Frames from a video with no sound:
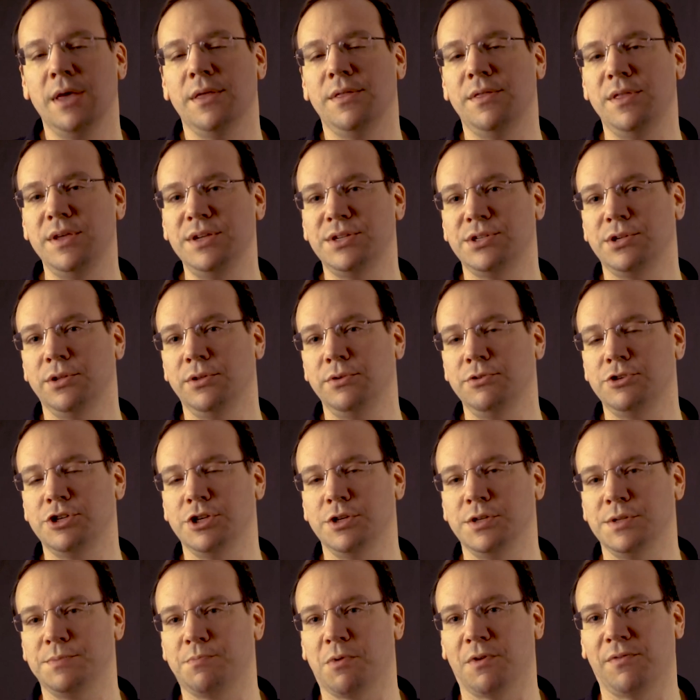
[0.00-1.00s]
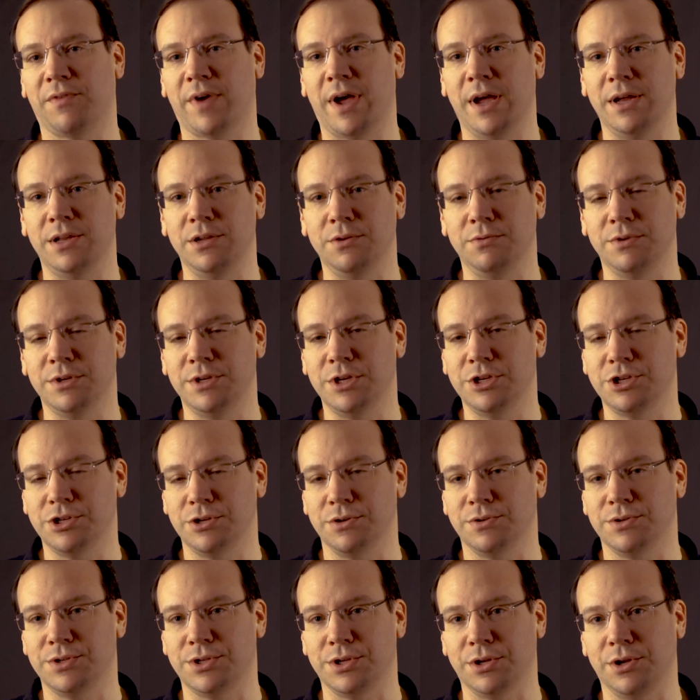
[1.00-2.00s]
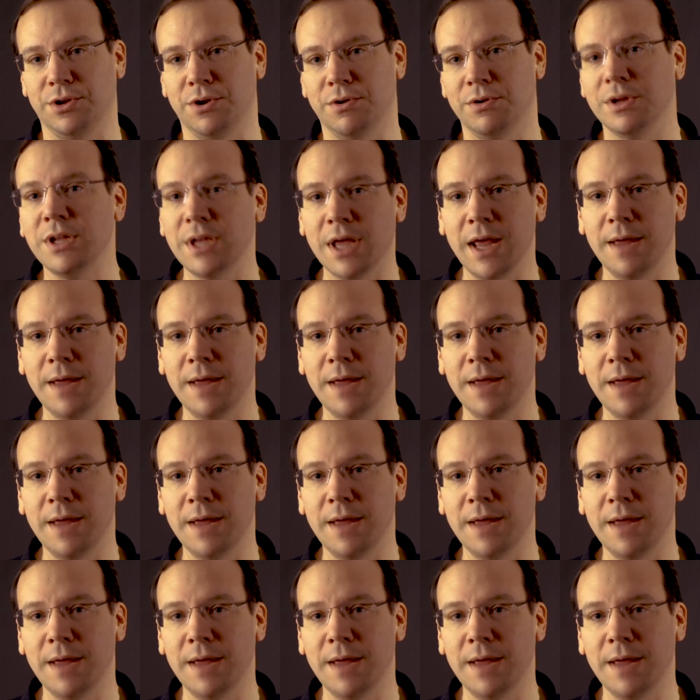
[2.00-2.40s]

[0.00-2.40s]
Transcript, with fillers: These solutions provide you additional security